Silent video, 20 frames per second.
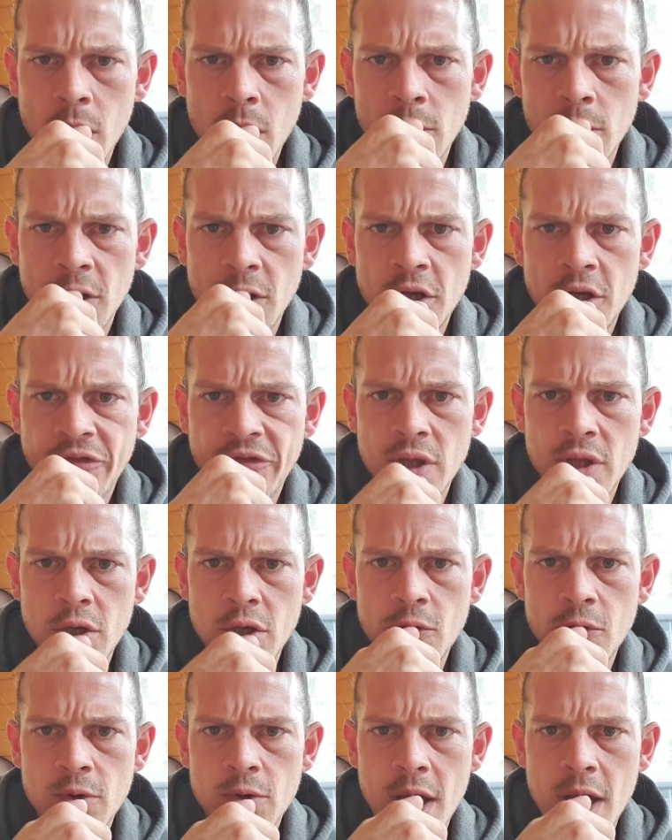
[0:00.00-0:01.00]
Do you think
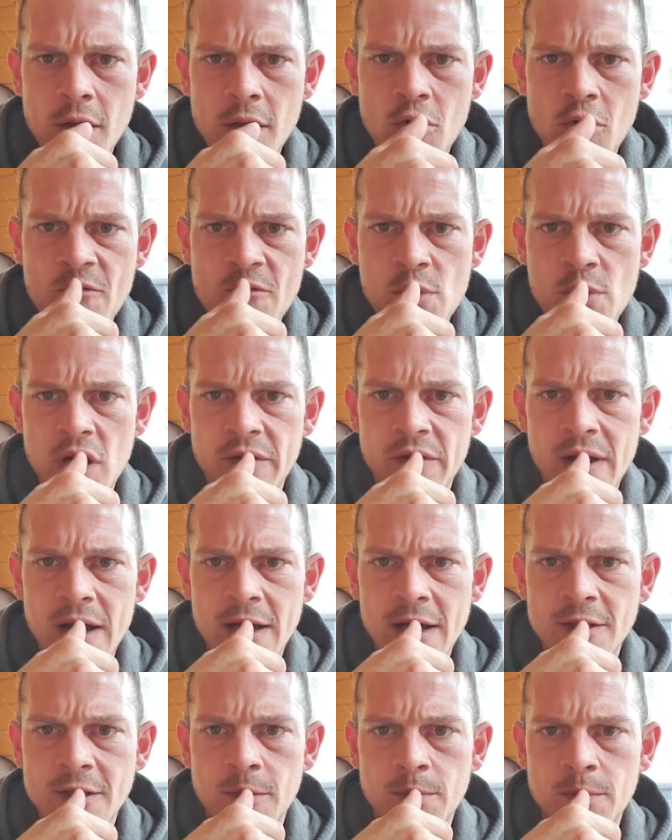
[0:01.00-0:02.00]
the UK government
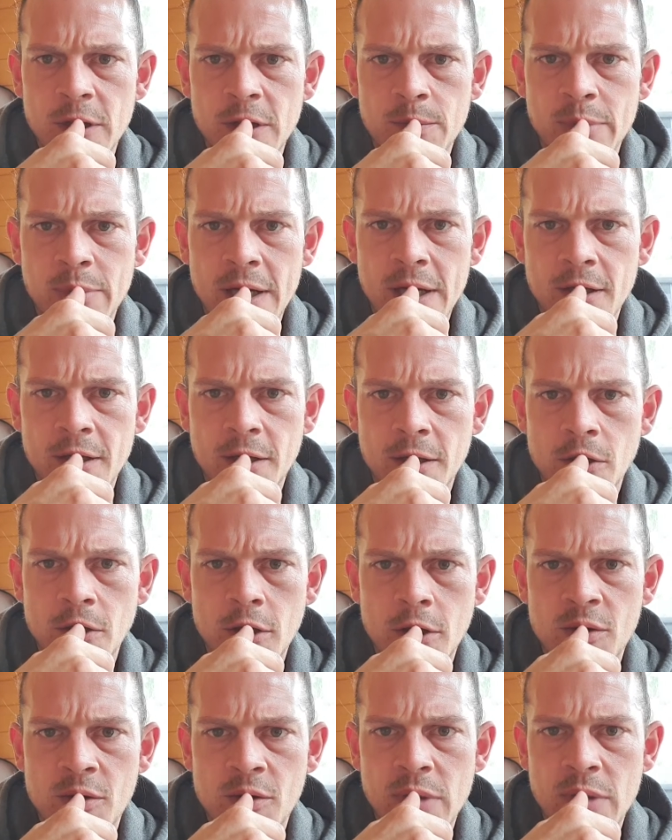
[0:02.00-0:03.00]
abides on Bitpanda, Panda,
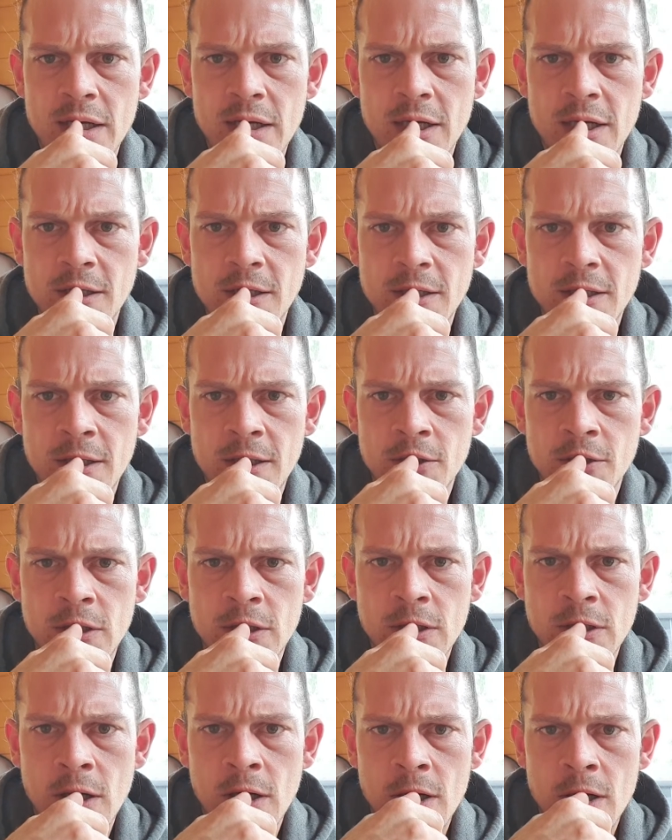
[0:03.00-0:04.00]
KuCoin, Binance, etc.?
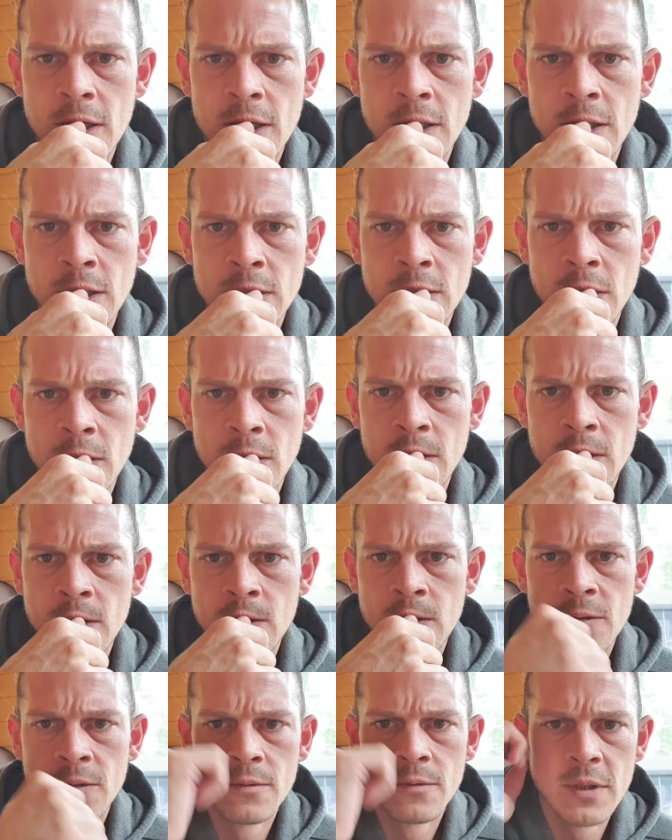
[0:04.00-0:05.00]
Scott, I do,
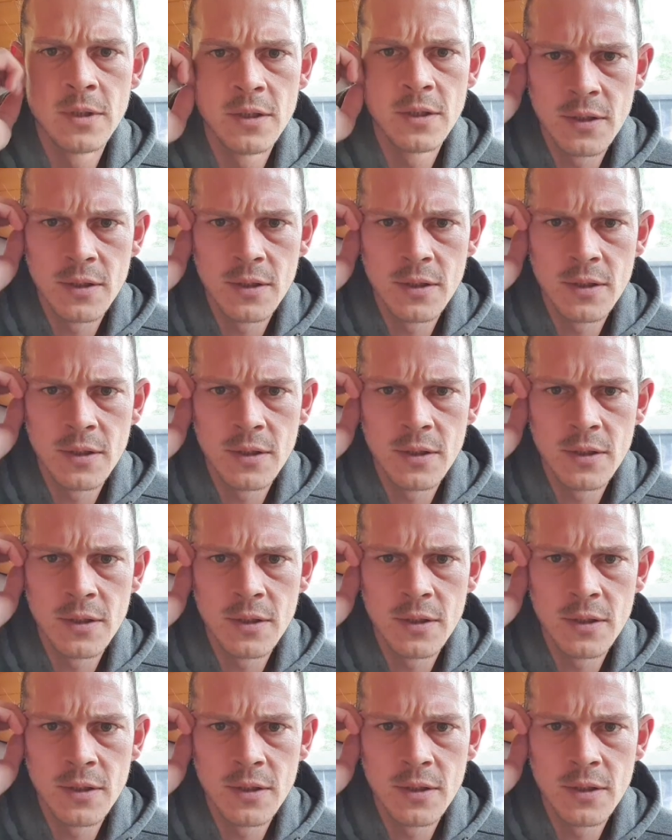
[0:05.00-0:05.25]
and all ones?